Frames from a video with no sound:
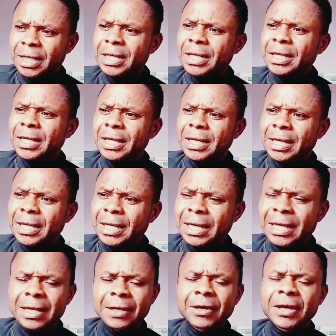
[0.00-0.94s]

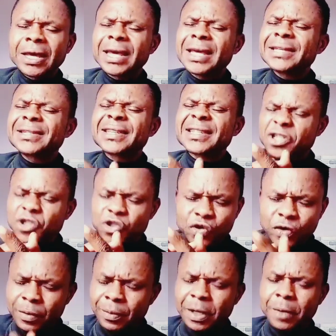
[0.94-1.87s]
He's
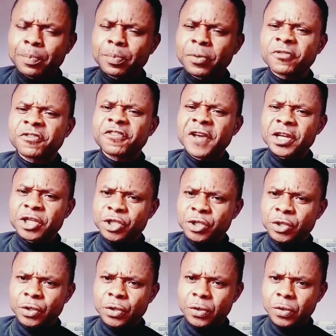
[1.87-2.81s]
extremely
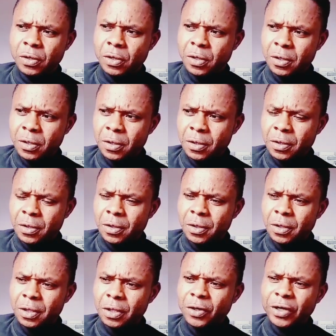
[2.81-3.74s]
professional.
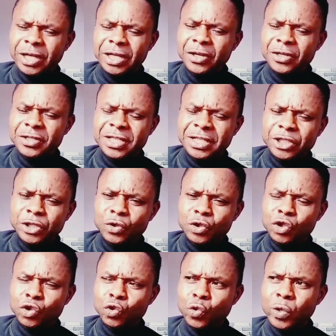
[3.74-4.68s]
You know, he doesn't
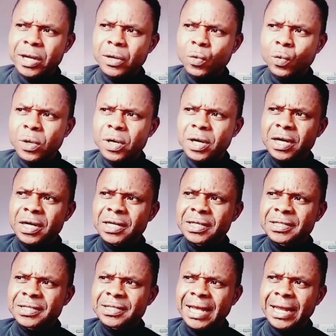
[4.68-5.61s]
use swear
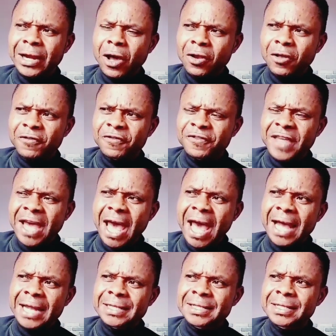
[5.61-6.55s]
words and all of
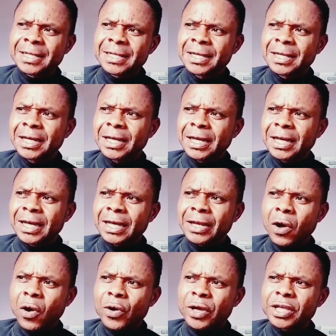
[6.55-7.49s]
that.
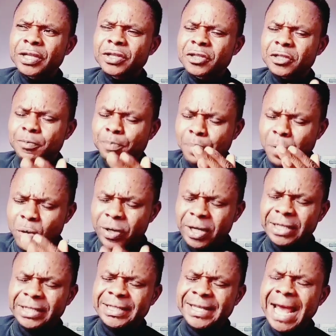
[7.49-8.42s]
You know, he just
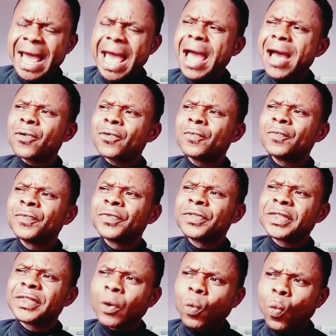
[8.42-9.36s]
put it down
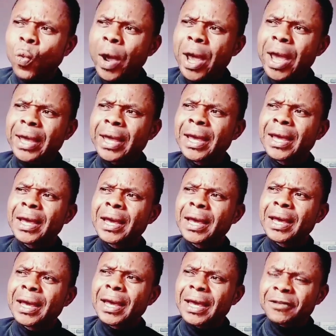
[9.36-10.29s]
the way,
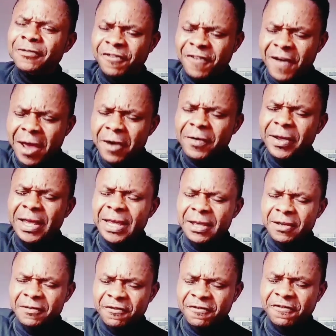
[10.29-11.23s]
very
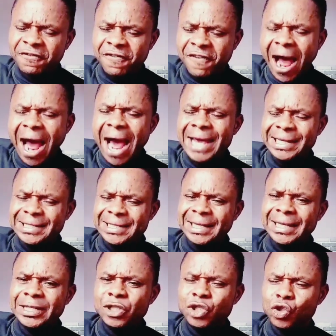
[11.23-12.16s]

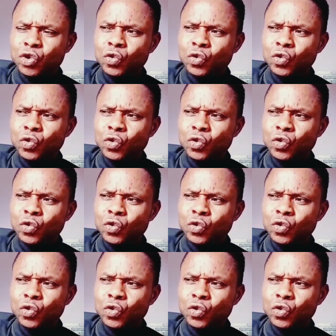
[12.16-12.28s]
inviting